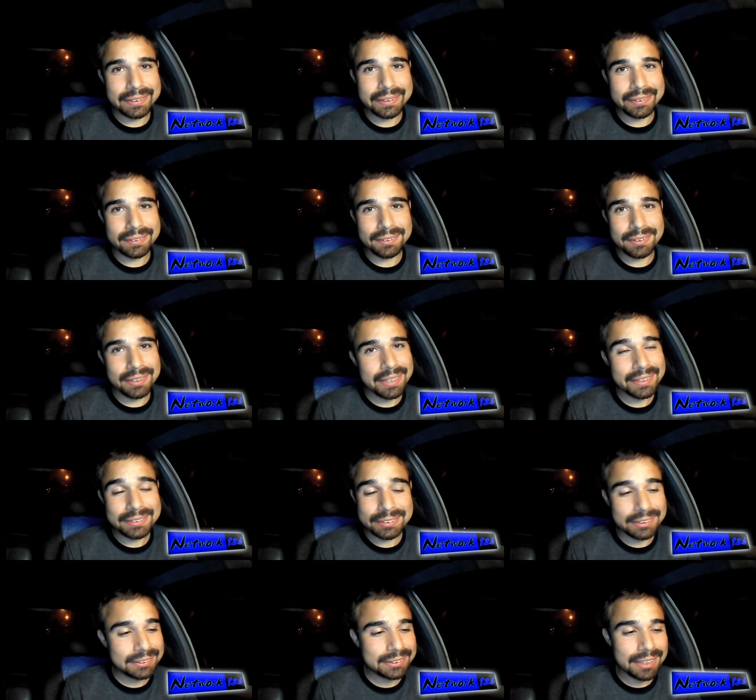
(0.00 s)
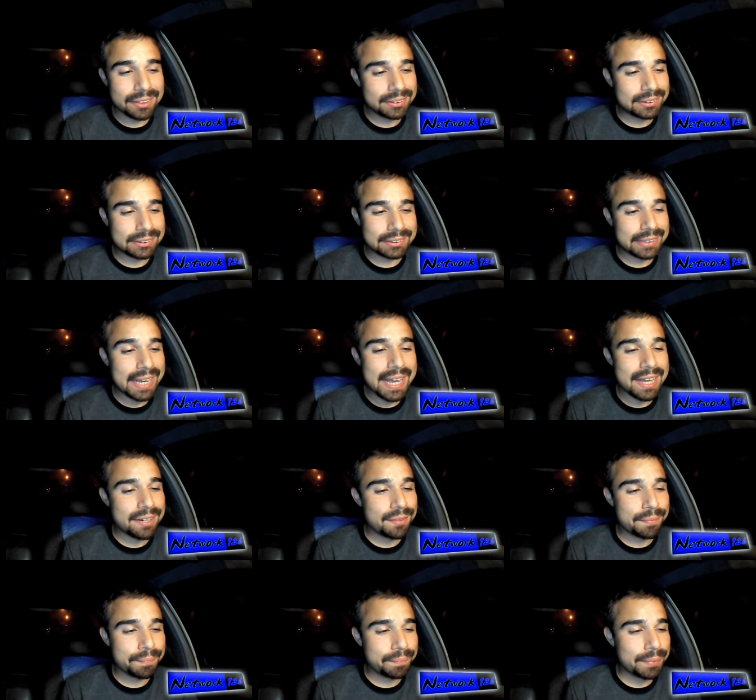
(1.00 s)
it, it, it, this sounds
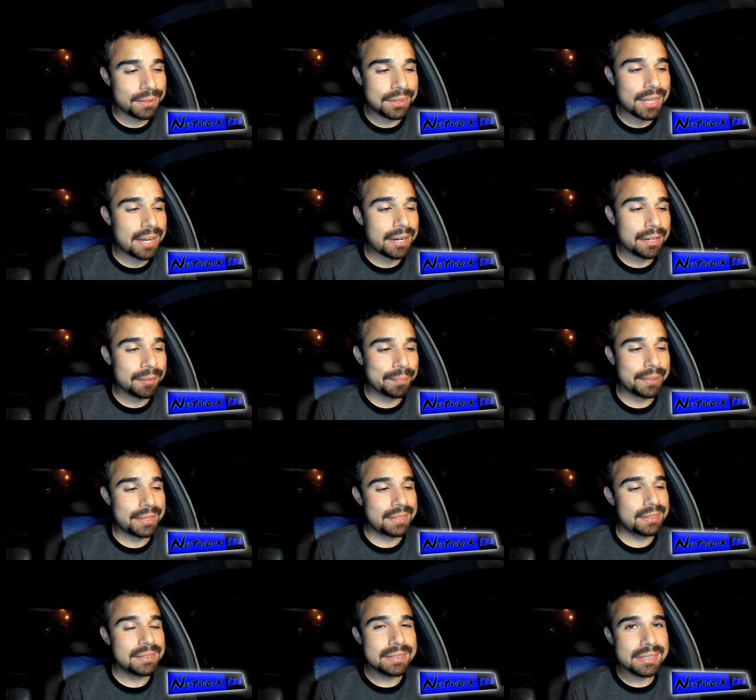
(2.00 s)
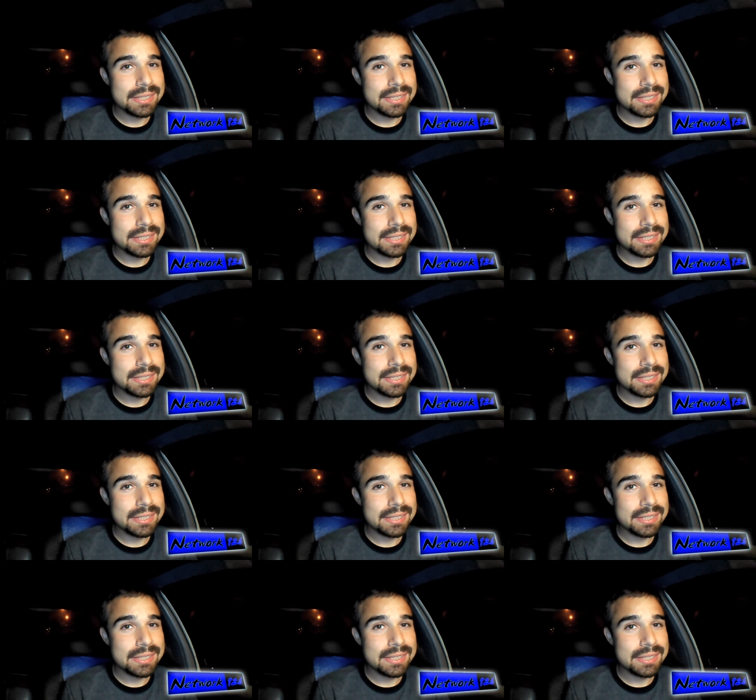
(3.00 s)
sad and pathetic, but